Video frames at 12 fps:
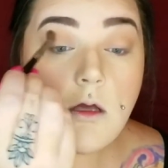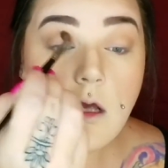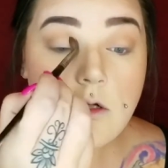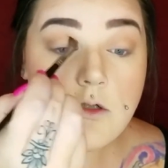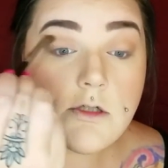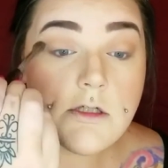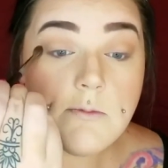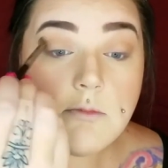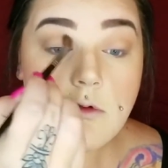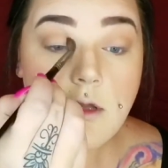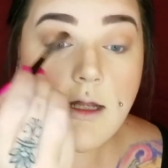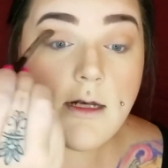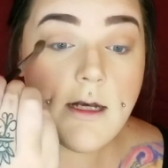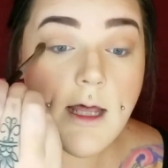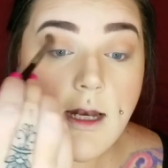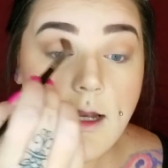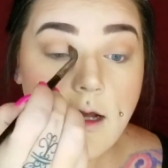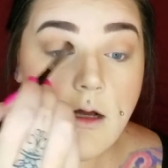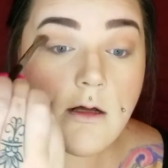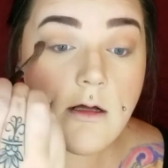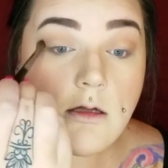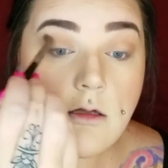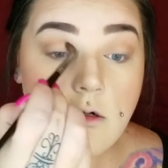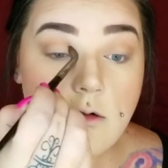And just blend that out a
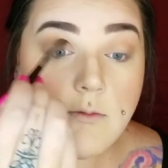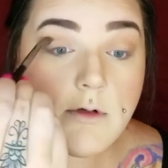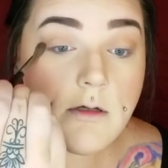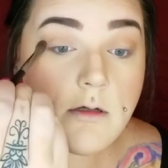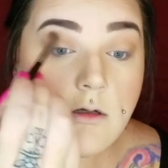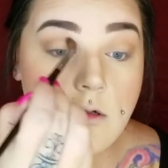little bit.